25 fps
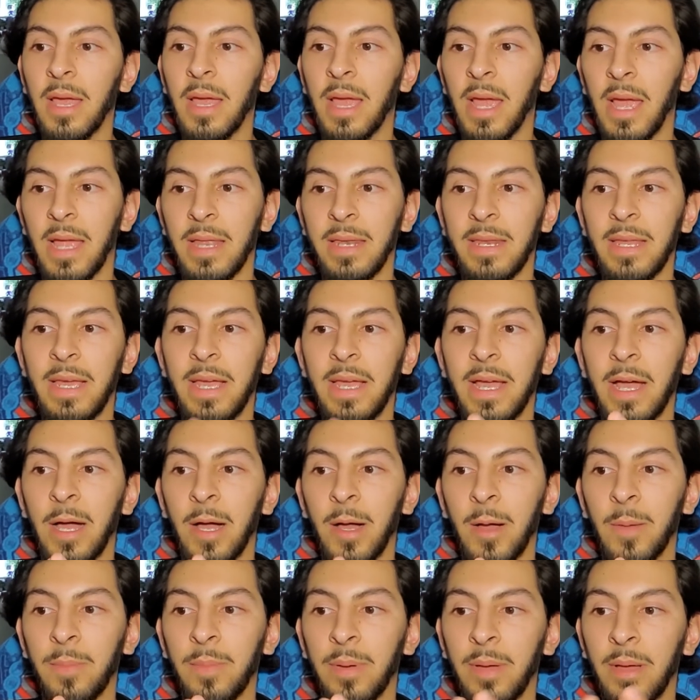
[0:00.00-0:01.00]
and they
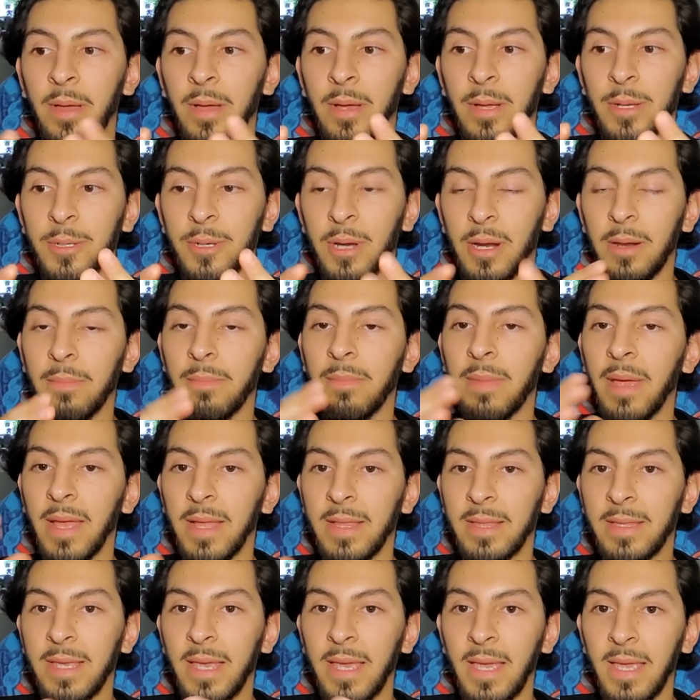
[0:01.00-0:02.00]
help try to
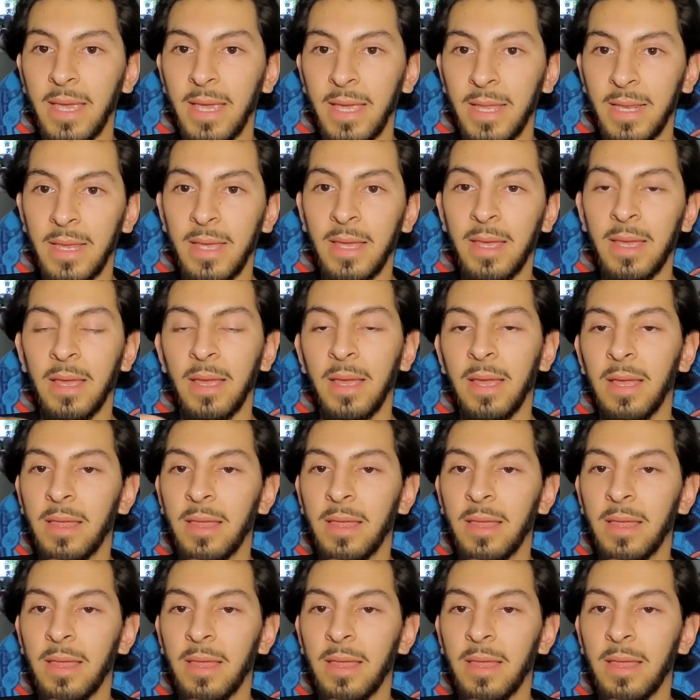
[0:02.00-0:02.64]
maintain